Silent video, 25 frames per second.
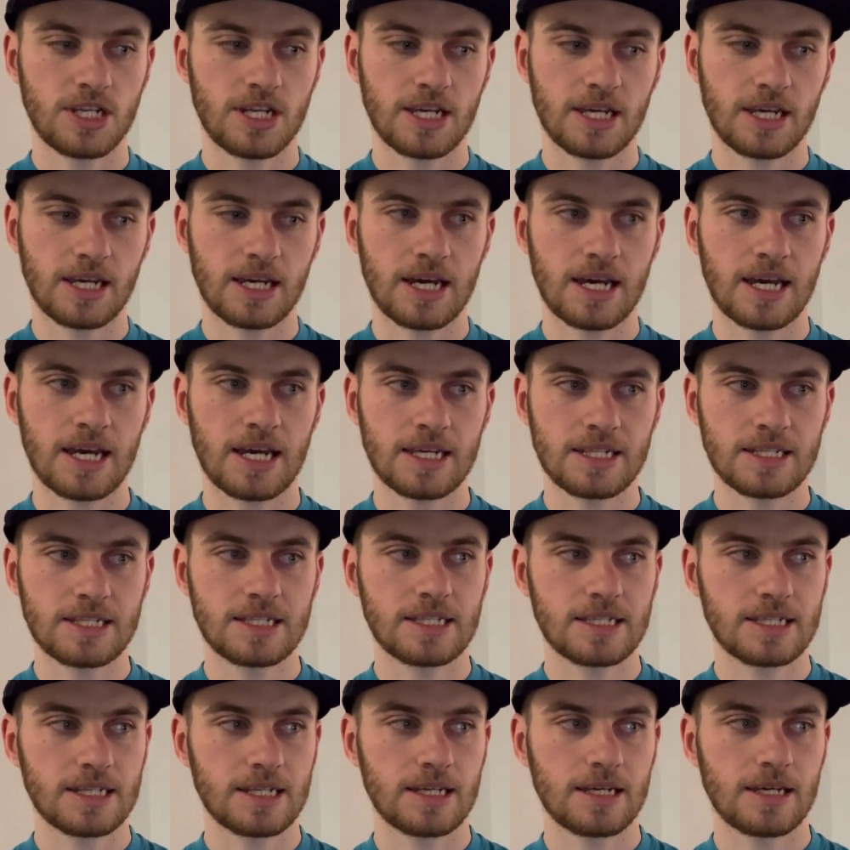And
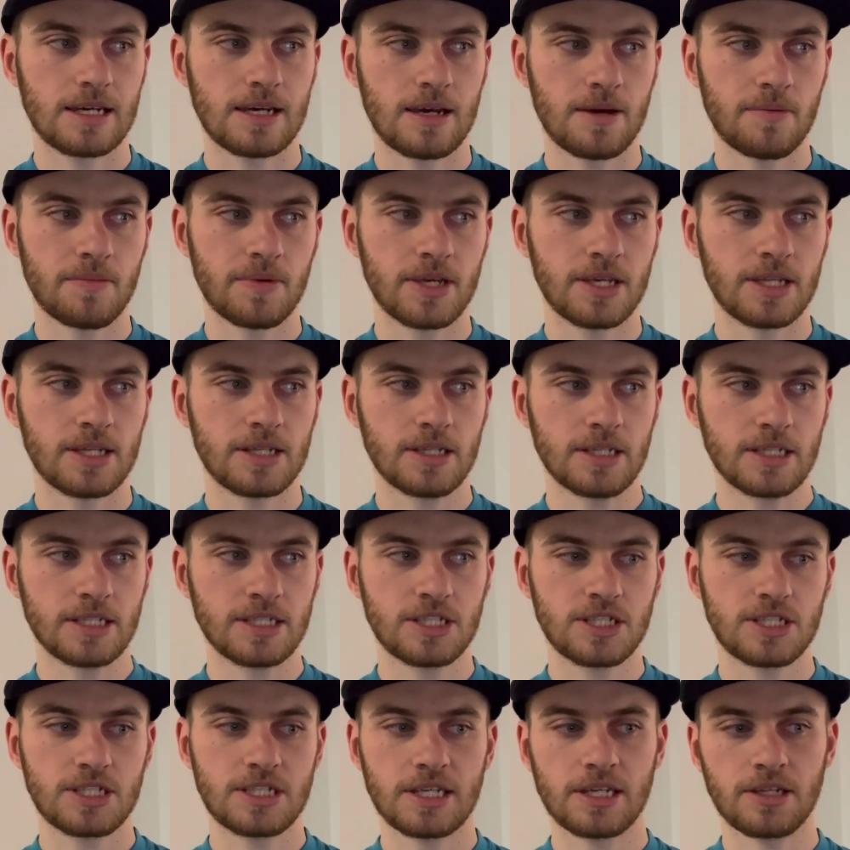guys, let's
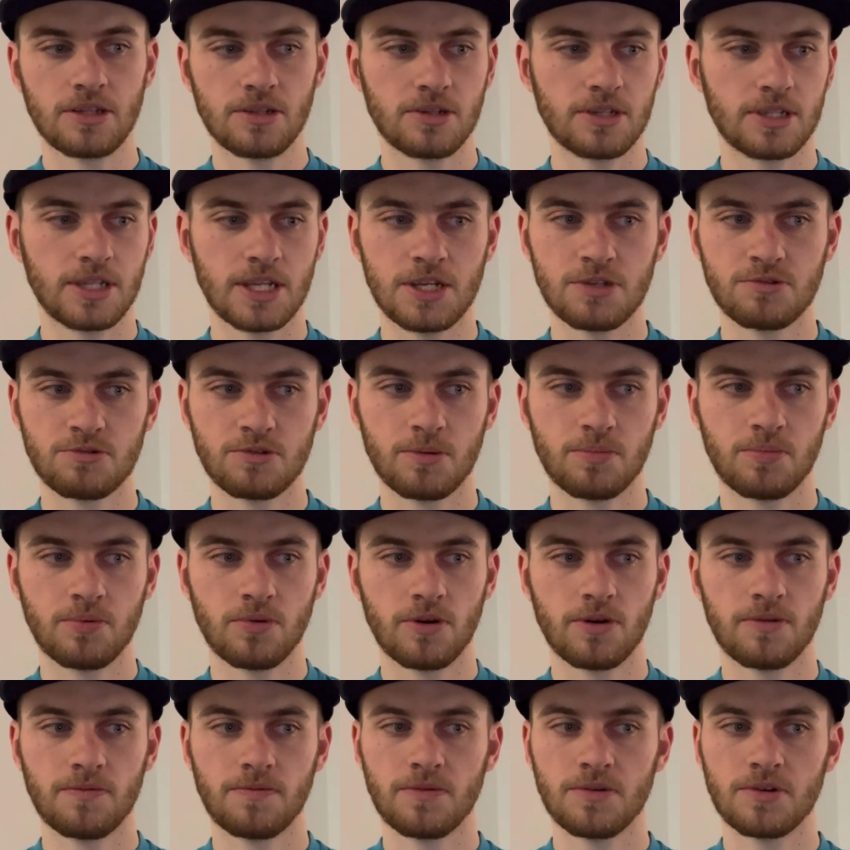just take a look at the injury
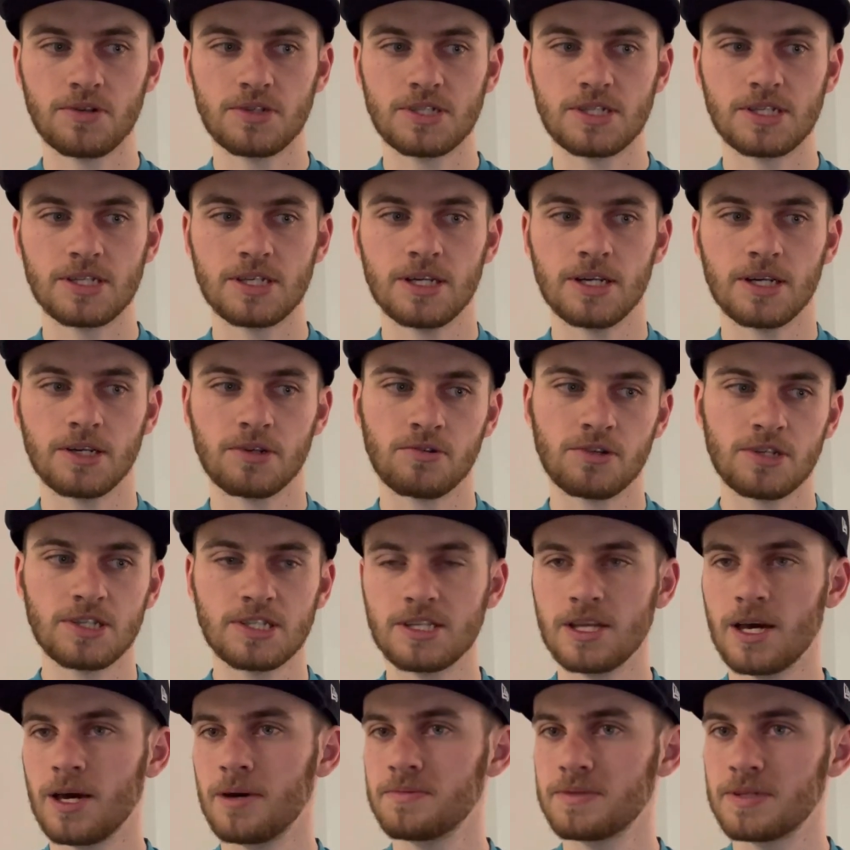report first.
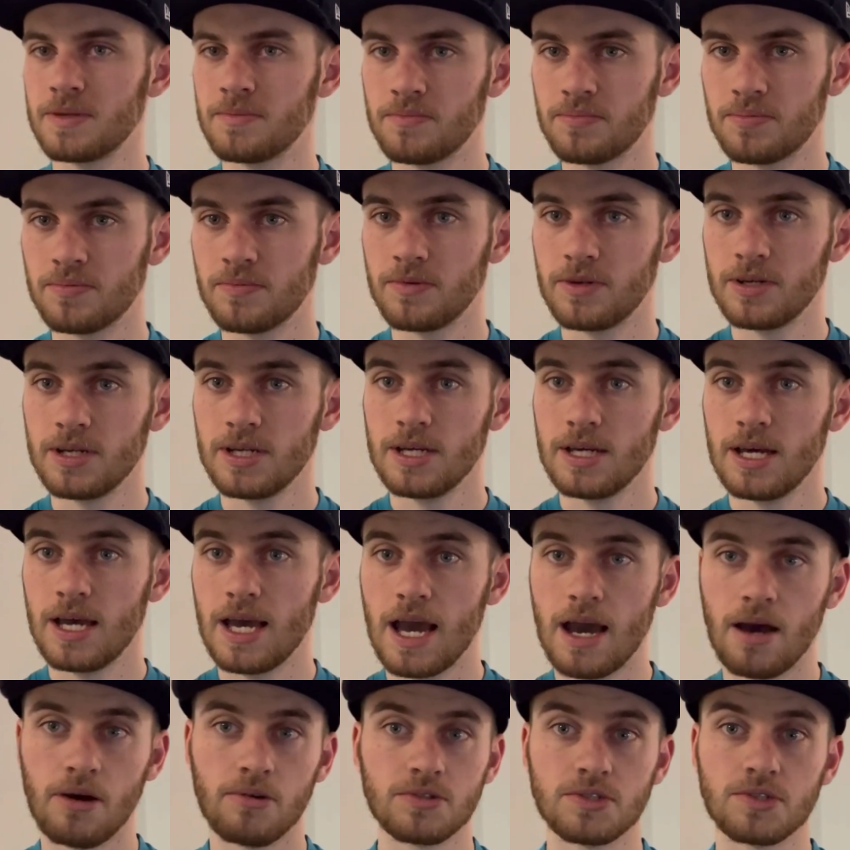Kristaps and
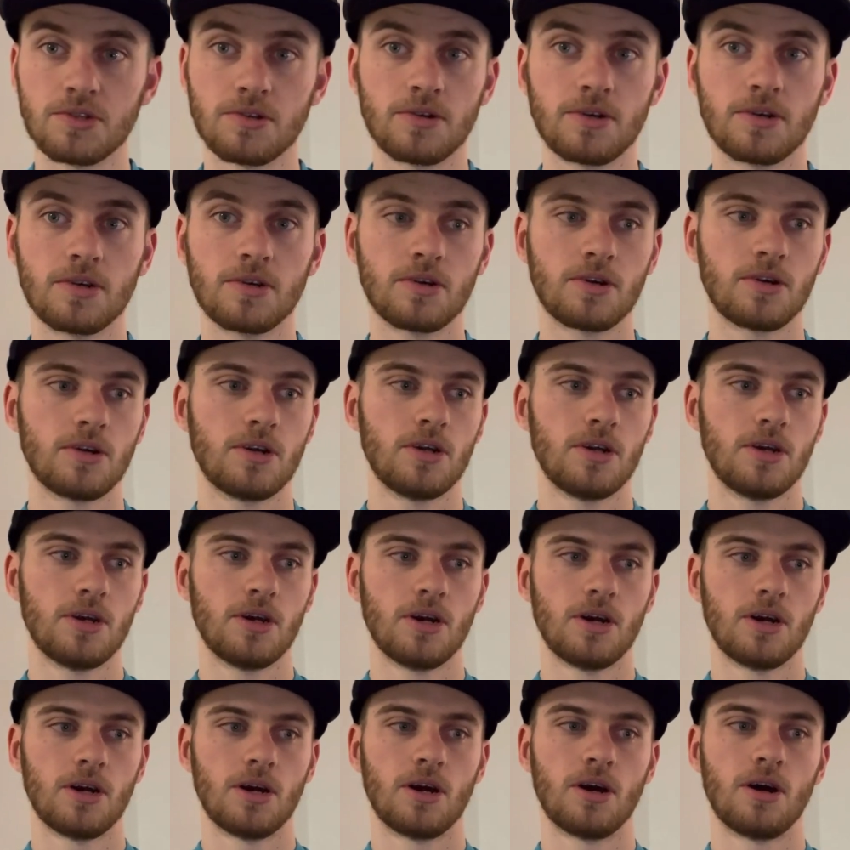Hauser
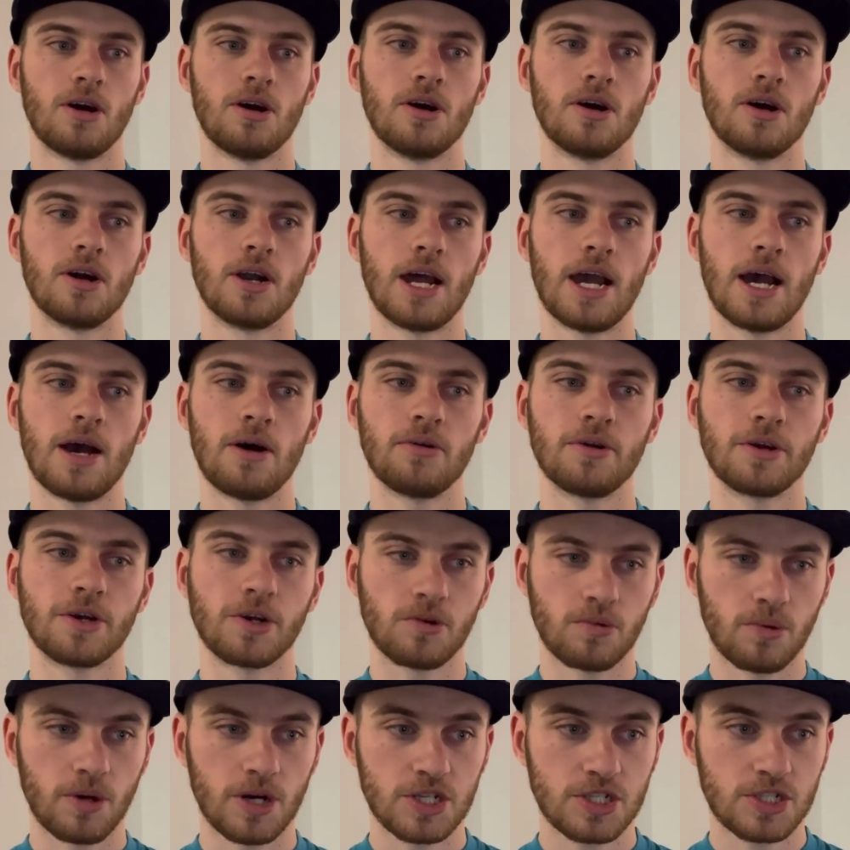are out and
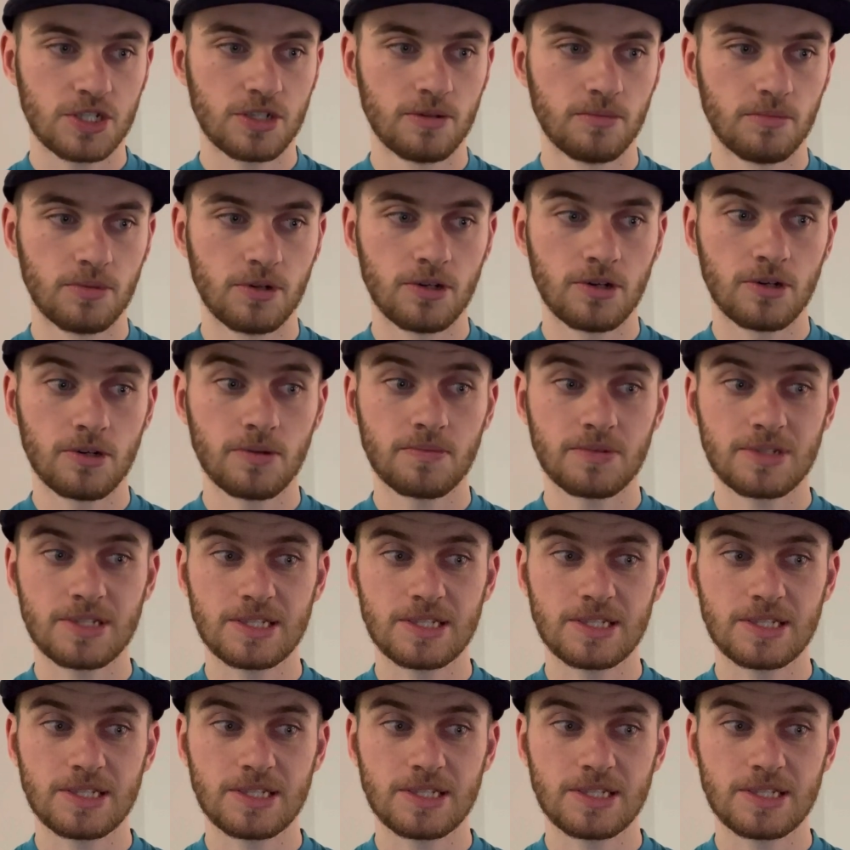questionable.